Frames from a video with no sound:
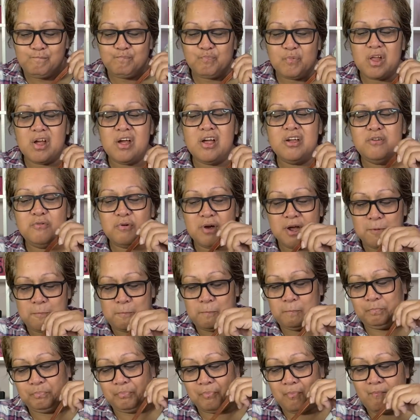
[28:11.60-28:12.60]
Anyway,
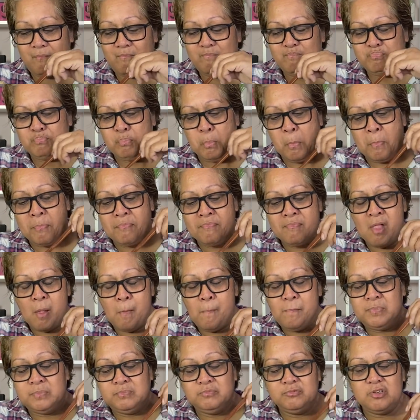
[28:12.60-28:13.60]

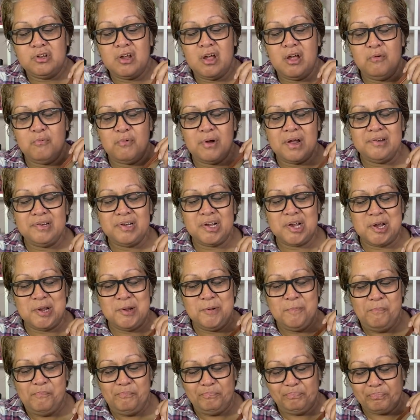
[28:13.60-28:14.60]
so one
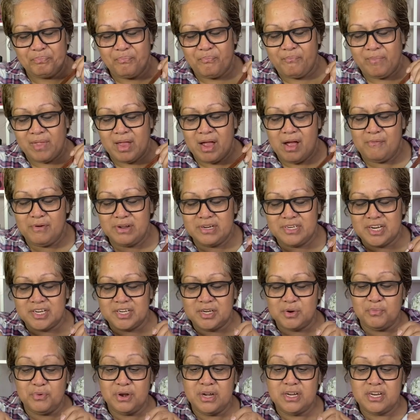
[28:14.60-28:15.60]
day, I was at the
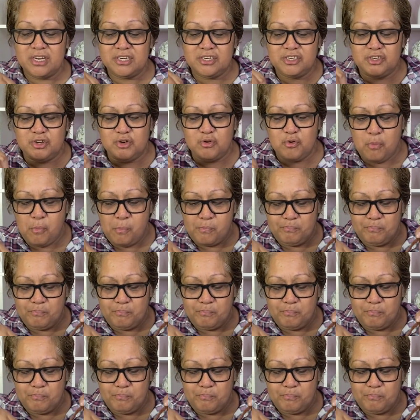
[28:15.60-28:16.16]
windowsill.